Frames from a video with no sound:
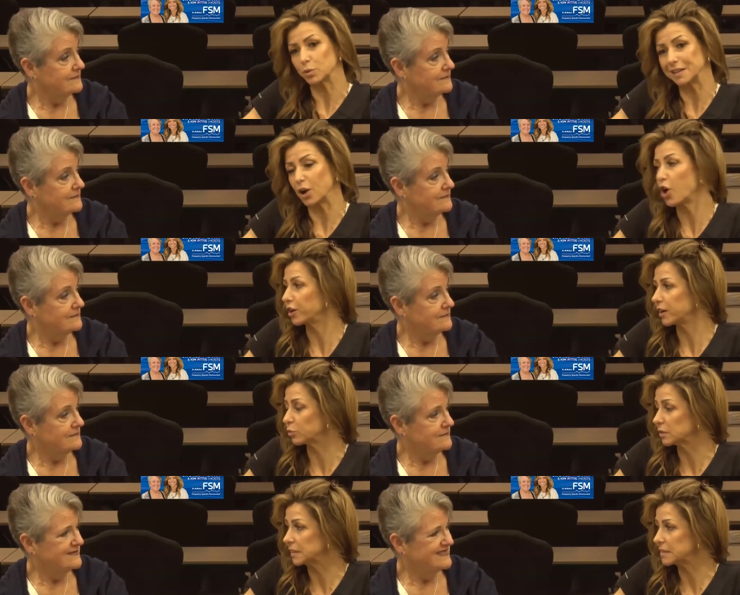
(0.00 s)
Speaker 1: hard and
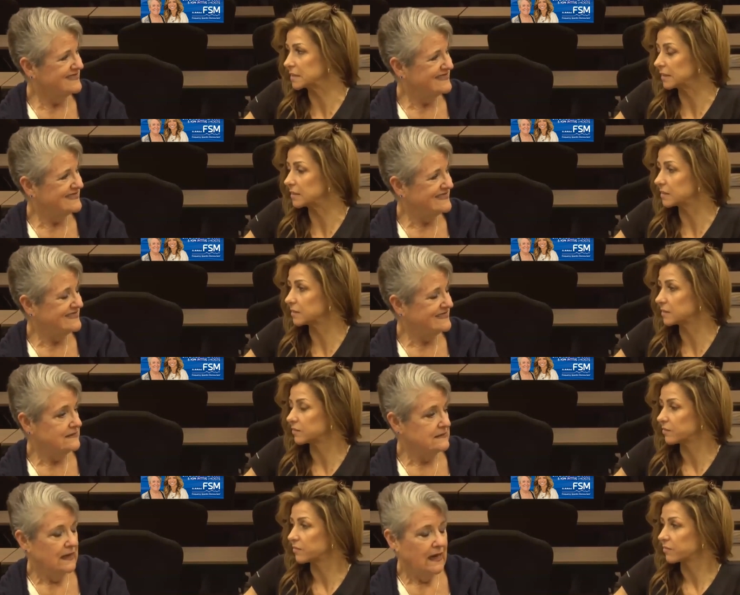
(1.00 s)
release it.
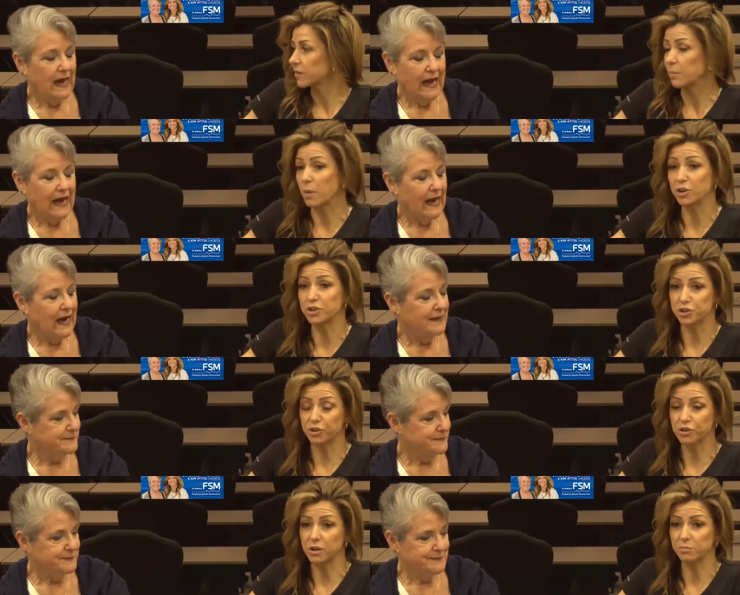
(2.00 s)
I'm not your
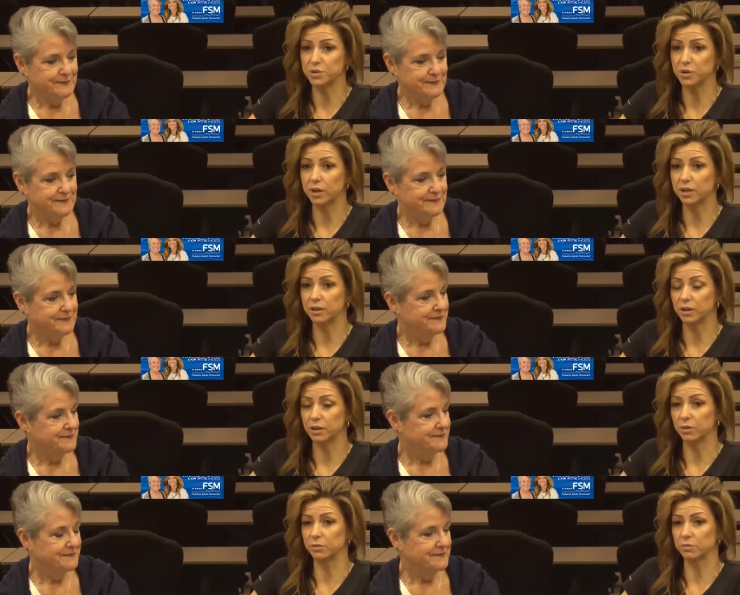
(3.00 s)
girl. I'm sorry. You can
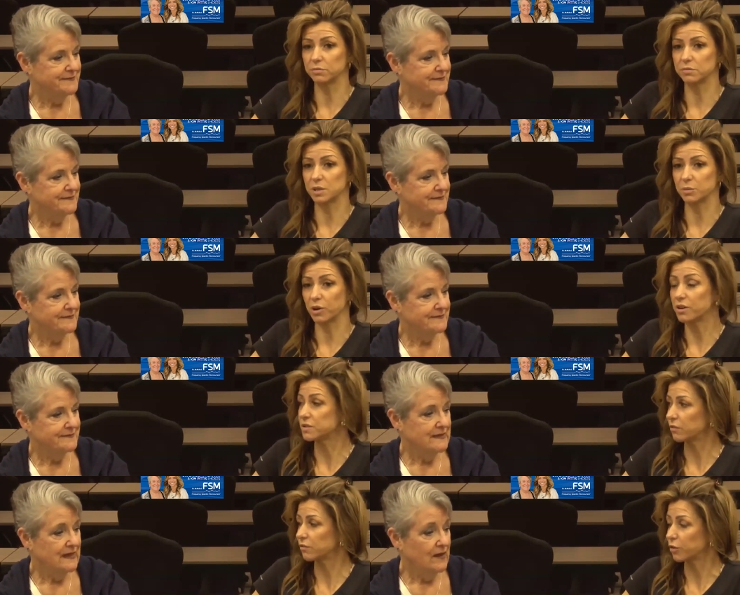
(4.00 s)
go somewhere
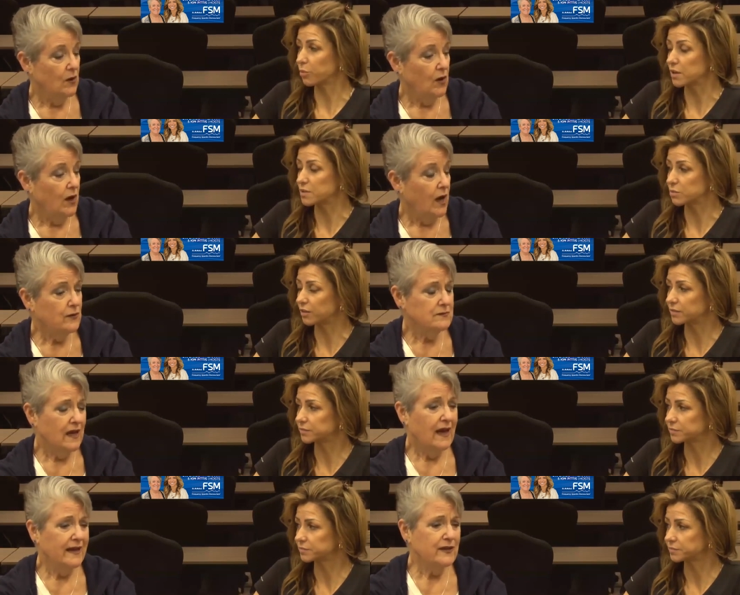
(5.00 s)
else for press real hard.
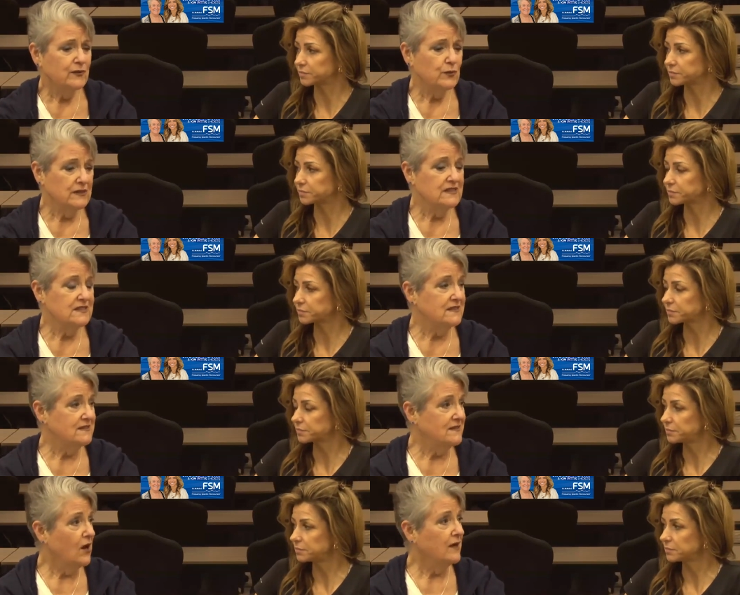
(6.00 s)
Speaker 2: I can release
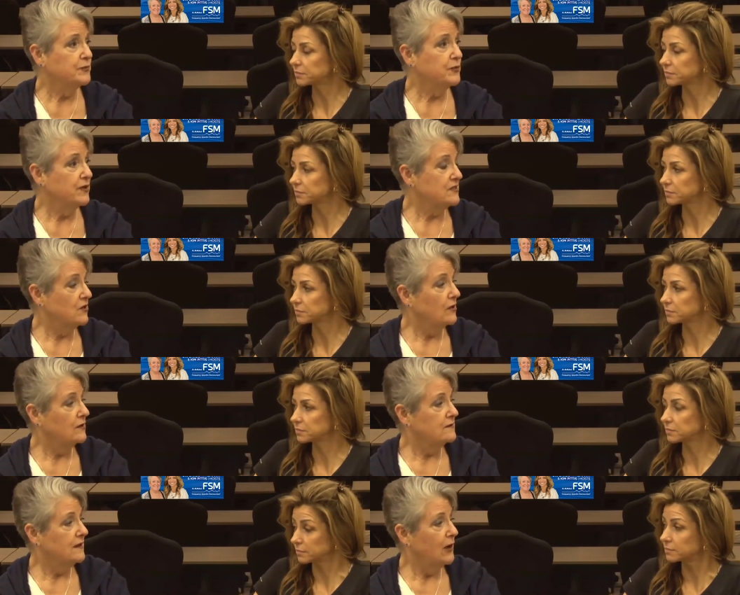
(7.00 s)
it and not press
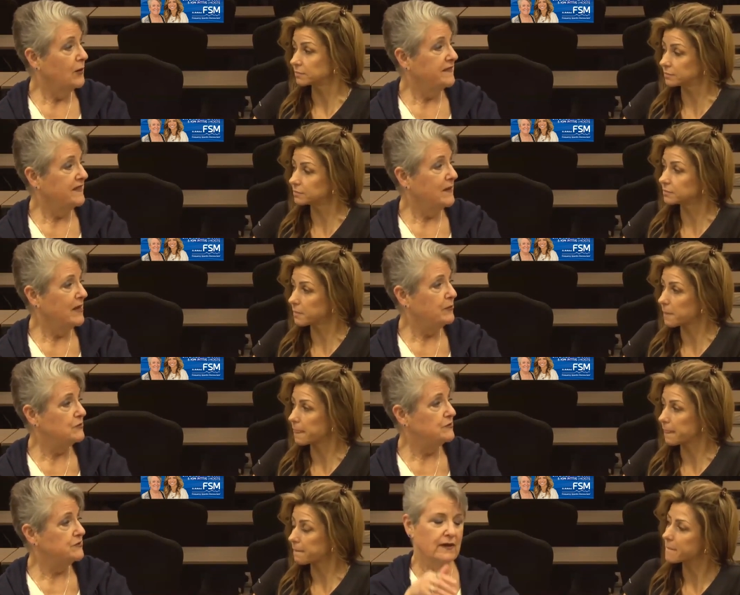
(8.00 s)
hard. How about mm-hmm. them
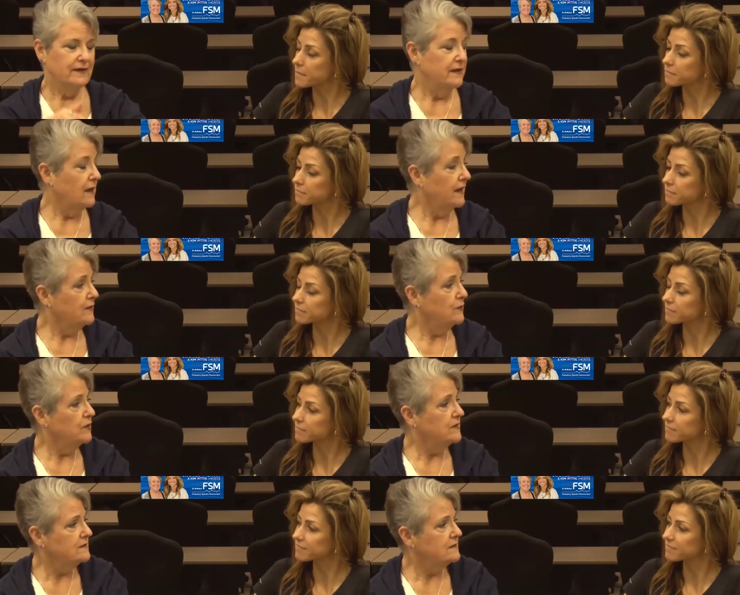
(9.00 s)
apples? I had
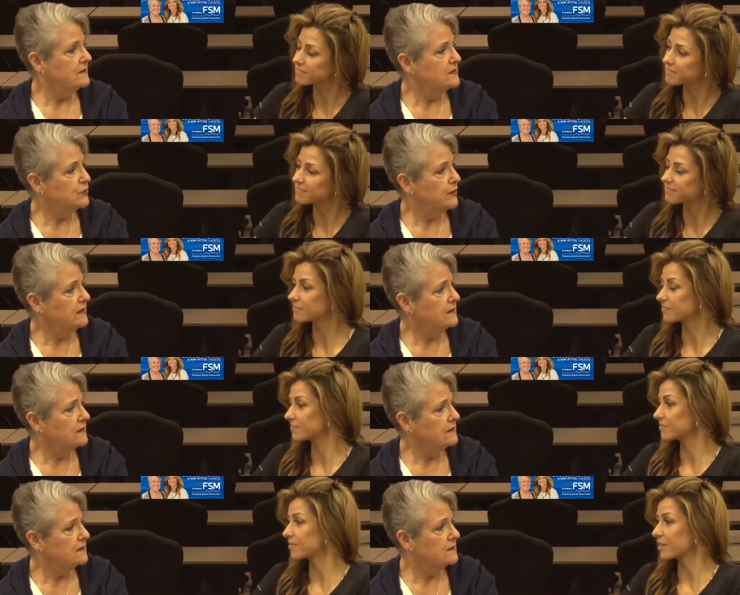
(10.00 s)
one this week.
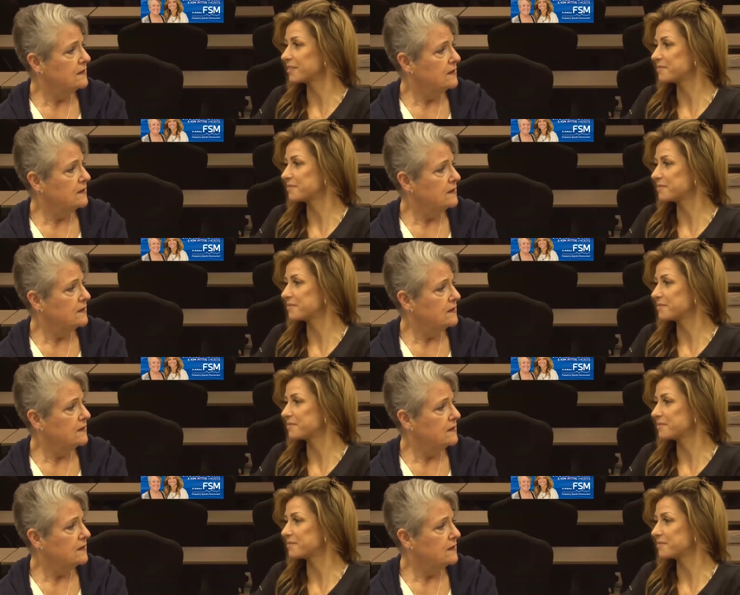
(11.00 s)
Okay.